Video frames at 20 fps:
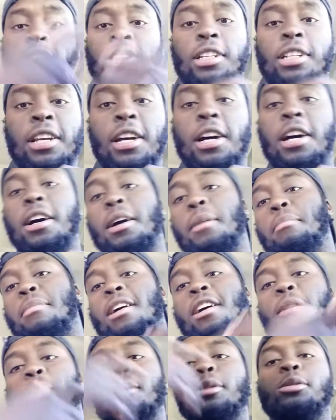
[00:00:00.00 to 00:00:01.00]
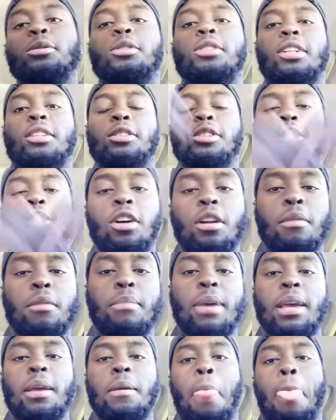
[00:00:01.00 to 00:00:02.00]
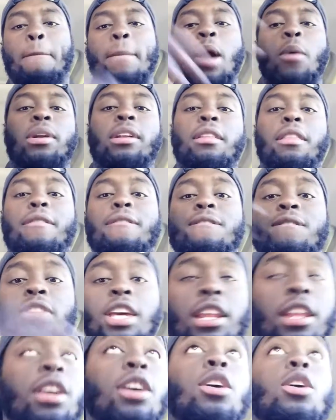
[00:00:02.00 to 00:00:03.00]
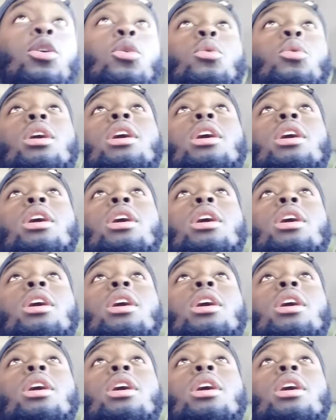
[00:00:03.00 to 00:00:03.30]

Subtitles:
Y'all, I'm back on my YouTube channel, starting to back with another video.